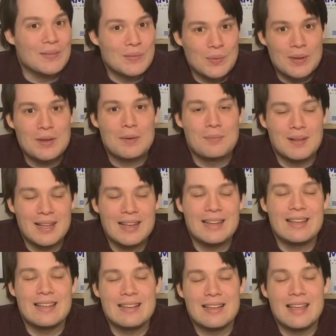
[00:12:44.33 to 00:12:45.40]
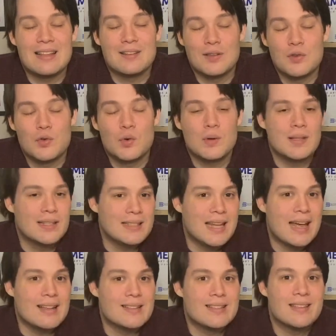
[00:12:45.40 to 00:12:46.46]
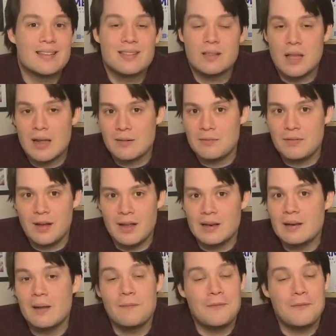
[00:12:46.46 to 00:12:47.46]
When you're playing and controlling Knights, it's a lot of fun.